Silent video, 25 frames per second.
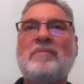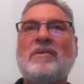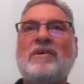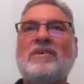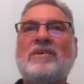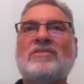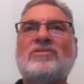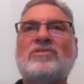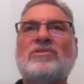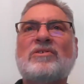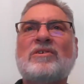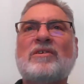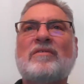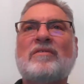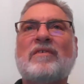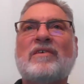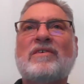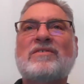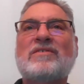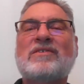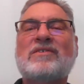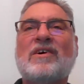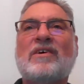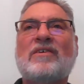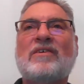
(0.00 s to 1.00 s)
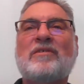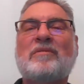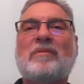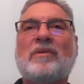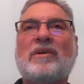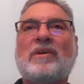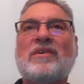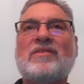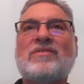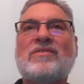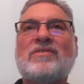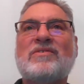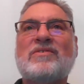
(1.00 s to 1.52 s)
not sure if there's other
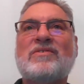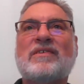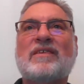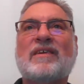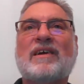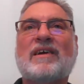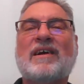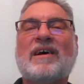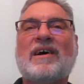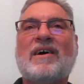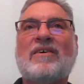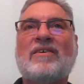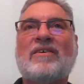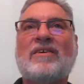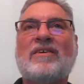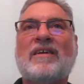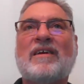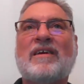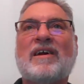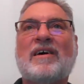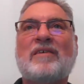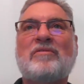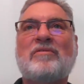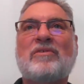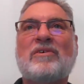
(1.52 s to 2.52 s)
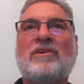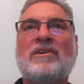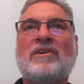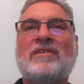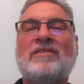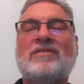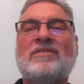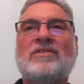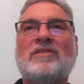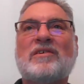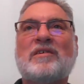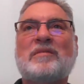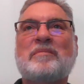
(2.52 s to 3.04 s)
places in the county that I've run
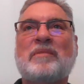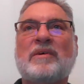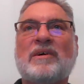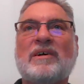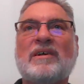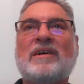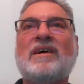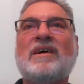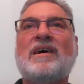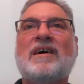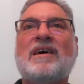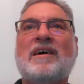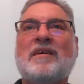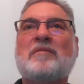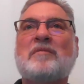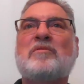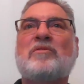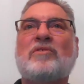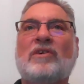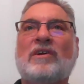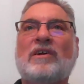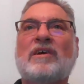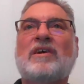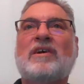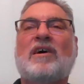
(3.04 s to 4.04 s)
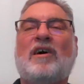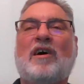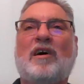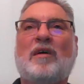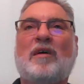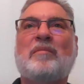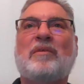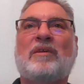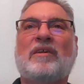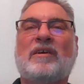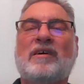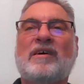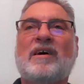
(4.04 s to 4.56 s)
into it, but really
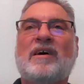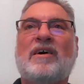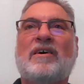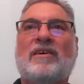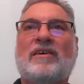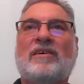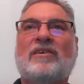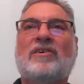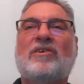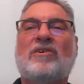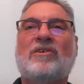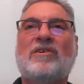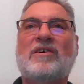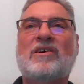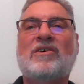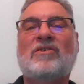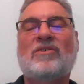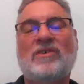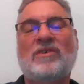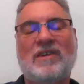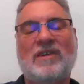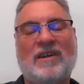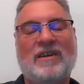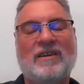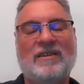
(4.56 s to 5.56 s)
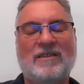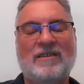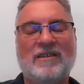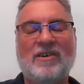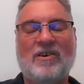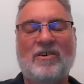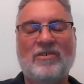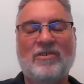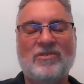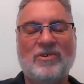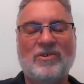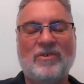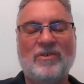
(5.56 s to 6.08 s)
commonly out at Curry Creek and
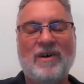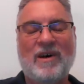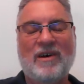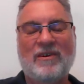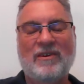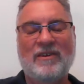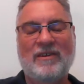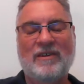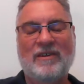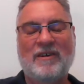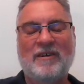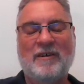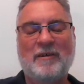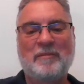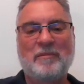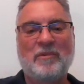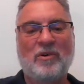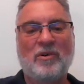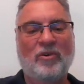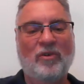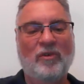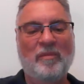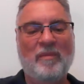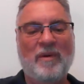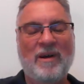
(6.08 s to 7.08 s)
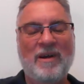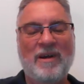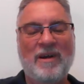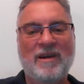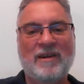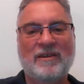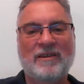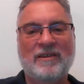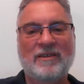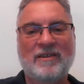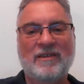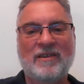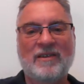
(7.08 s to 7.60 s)
also out at Old
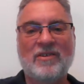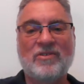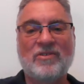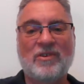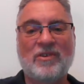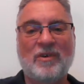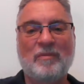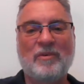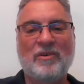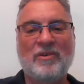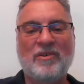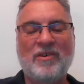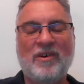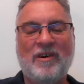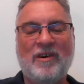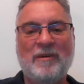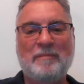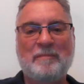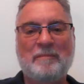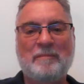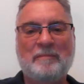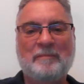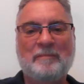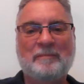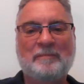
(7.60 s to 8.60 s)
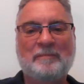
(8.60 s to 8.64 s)
Miakka in the summertime.